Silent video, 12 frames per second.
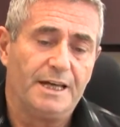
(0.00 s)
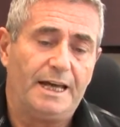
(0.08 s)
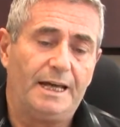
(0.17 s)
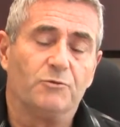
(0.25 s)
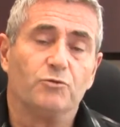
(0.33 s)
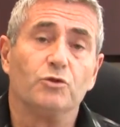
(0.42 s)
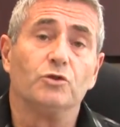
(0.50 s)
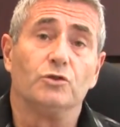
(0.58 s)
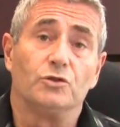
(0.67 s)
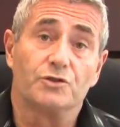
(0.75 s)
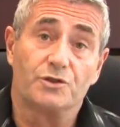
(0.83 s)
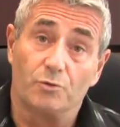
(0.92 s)
and
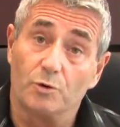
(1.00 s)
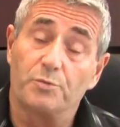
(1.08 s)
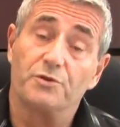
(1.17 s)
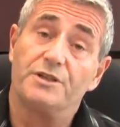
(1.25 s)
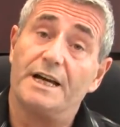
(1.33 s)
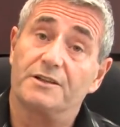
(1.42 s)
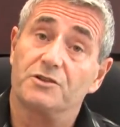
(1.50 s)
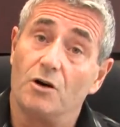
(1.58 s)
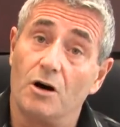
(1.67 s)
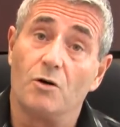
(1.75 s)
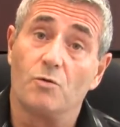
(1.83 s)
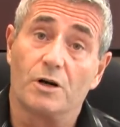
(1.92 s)
rules that will protect
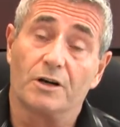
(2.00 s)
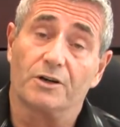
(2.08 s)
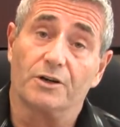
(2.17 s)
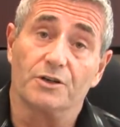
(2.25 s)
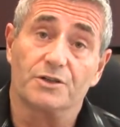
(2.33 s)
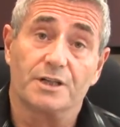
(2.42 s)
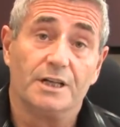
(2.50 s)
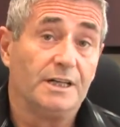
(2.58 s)
all workers.